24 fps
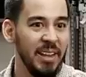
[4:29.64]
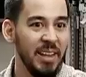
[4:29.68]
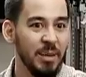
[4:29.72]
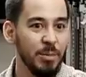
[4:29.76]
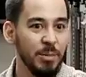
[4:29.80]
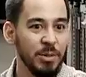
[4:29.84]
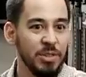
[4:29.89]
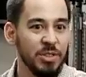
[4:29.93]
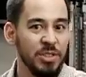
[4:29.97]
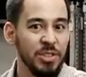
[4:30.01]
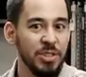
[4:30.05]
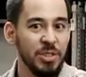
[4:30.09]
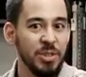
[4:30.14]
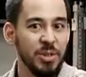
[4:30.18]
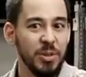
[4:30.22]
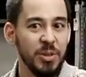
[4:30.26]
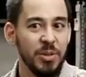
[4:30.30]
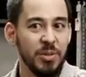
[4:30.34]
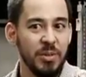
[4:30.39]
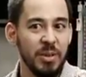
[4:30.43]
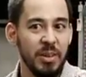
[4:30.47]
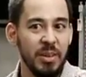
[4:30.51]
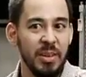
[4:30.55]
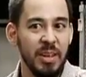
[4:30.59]
and number
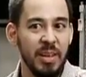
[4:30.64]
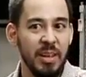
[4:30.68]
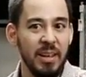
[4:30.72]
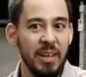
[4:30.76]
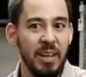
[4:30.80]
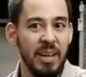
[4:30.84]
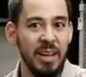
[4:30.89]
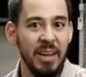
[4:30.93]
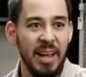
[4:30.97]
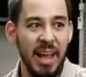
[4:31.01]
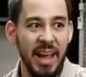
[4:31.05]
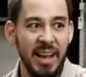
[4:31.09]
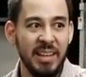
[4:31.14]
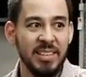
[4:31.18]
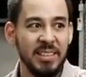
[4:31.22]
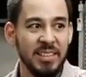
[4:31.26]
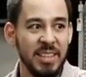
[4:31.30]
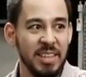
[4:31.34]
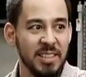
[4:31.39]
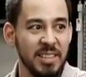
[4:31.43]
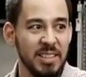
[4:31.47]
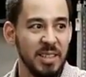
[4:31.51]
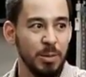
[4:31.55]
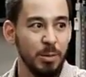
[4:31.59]
two, in
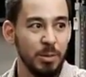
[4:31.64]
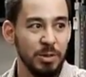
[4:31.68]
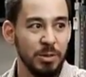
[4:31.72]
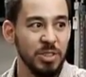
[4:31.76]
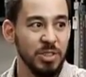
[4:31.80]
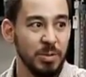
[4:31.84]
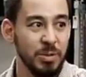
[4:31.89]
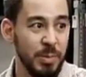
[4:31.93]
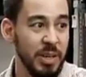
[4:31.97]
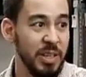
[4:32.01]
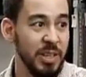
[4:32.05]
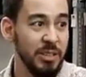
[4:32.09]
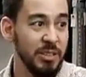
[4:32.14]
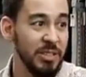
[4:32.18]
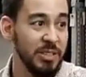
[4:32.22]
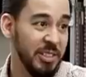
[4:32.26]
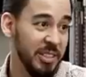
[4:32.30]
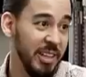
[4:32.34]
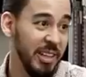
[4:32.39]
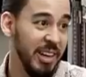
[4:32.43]
excess, it will just make you